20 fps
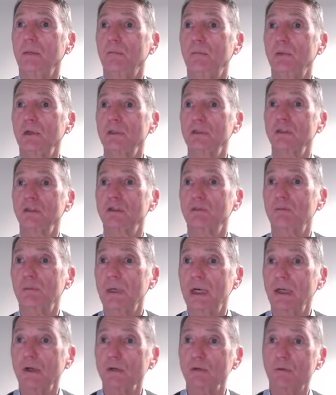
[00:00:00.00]
Brussels
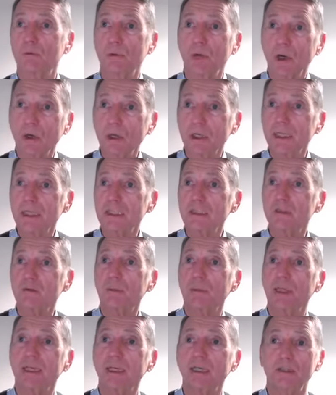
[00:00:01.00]
sprouts, broccoli,
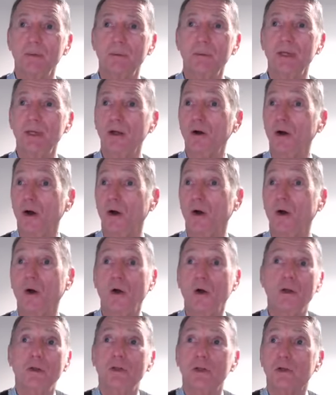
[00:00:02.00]
spinach. I mean,
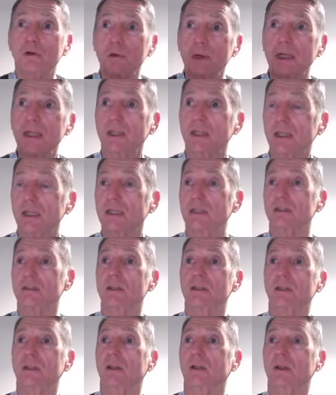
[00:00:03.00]
all the great things
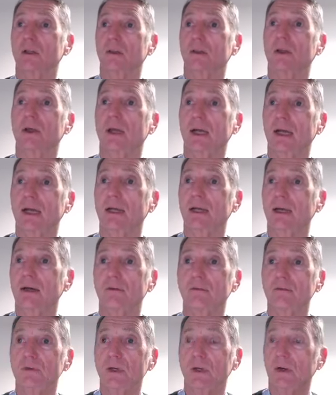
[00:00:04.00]
that I
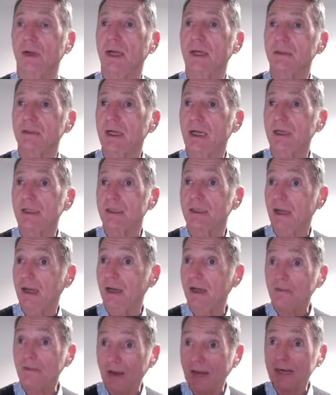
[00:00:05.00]
have. You know,
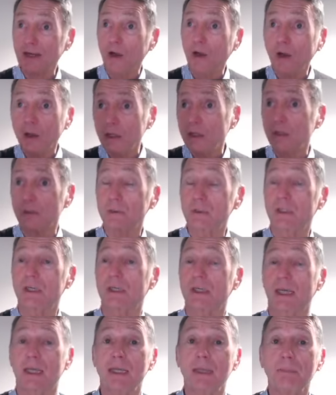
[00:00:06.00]
I've had all those
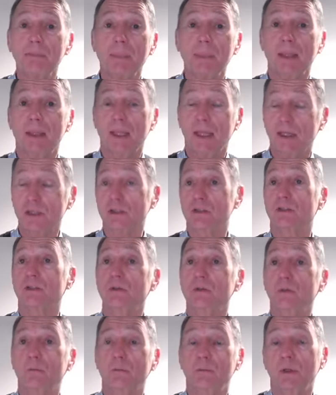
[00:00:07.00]
today in a
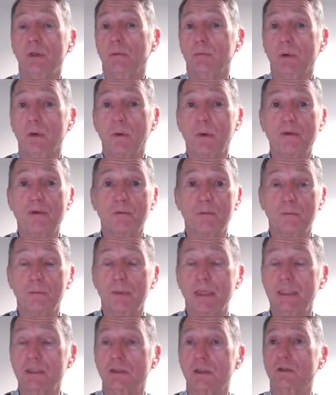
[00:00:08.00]
soup. You know, my wife
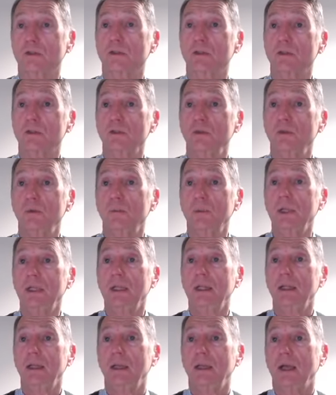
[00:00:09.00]
makes lots of soup.
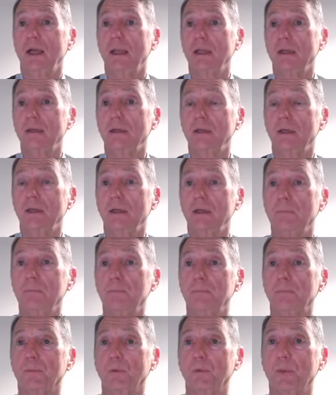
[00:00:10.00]
And
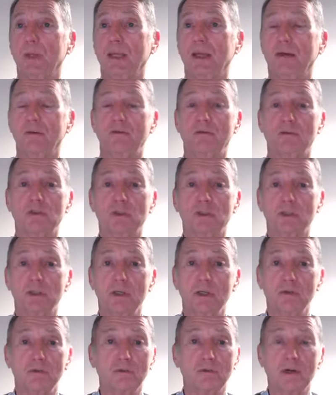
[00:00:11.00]
we have
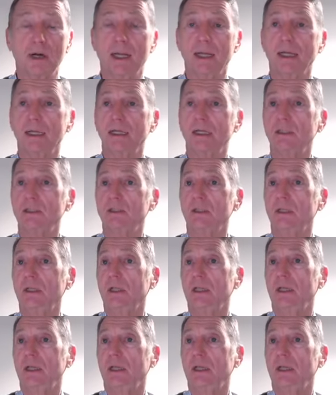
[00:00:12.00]
stir fries.